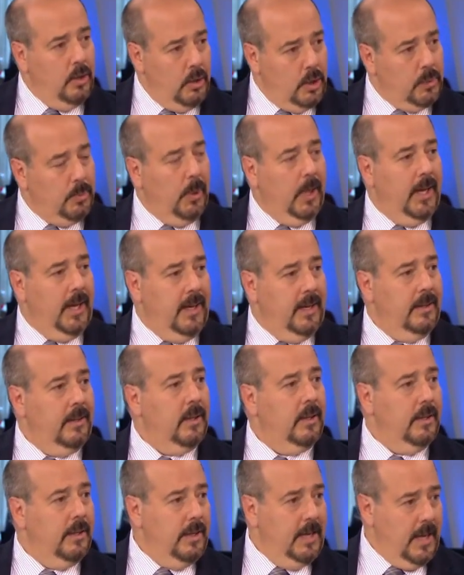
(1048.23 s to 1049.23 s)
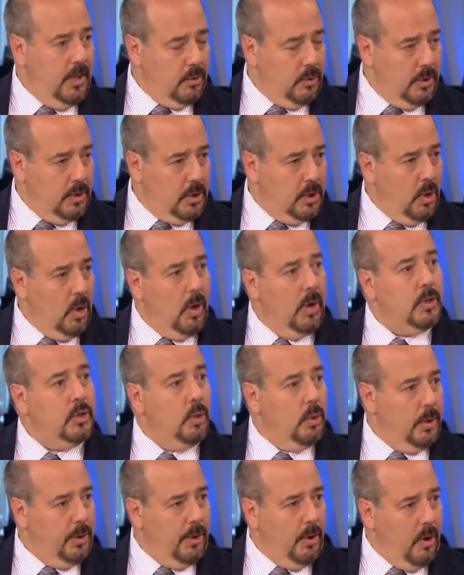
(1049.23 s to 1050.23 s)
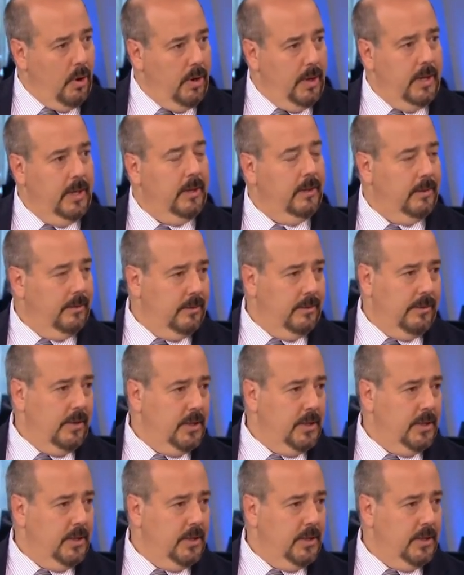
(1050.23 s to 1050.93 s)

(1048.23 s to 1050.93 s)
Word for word: you explain the nature of the charge, your authority.